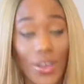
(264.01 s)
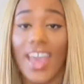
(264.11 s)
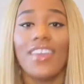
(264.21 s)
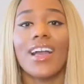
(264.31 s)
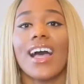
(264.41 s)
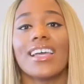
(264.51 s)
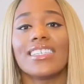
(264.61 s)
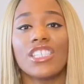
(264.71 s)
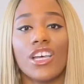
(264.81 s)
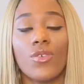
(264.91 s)
Okay, you
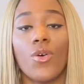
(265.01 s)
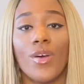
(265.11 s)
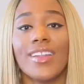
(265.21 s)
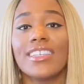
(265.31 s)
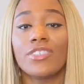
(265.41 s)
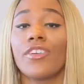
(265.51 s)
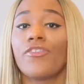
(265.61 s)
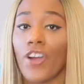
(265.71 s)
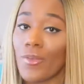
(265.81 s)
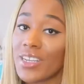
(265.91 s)
guys, so on this
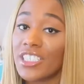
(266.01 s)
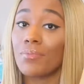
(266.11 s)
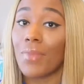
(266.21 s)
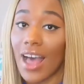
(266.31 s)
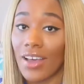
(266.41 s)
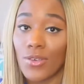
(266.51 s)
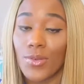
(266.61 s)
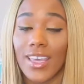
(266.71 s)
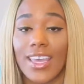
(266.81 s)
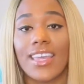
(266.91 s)
refurbished
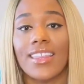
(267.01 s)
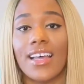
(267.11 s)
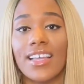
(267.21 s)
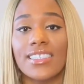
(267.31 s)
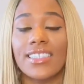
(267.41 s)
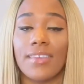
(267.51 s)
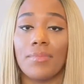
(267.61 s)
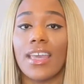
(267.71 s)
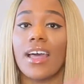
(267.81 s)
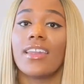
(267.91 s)
model, it does give
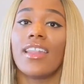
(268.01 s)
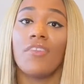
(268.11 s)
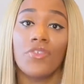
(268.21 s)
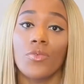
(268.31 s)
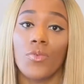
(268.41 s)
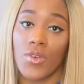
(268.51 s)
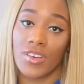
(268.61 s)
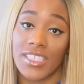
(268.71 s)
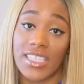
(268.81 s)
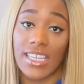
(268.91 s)
me another
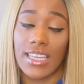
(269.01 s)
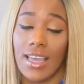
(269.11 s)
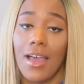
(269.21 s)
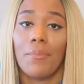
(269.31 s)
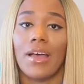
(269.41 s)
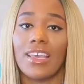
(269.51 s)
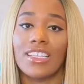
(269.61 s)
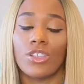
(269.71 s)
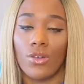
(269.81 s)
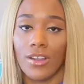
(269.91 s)
warranty, but
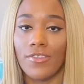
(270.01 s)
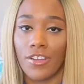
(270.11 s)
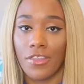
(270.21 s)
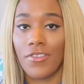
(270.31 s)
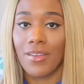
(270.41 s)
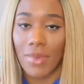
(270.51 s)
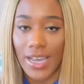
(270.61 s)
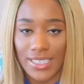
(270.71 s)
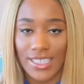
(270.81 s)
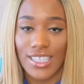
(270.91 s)
it's only for 3
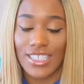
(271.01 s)
months.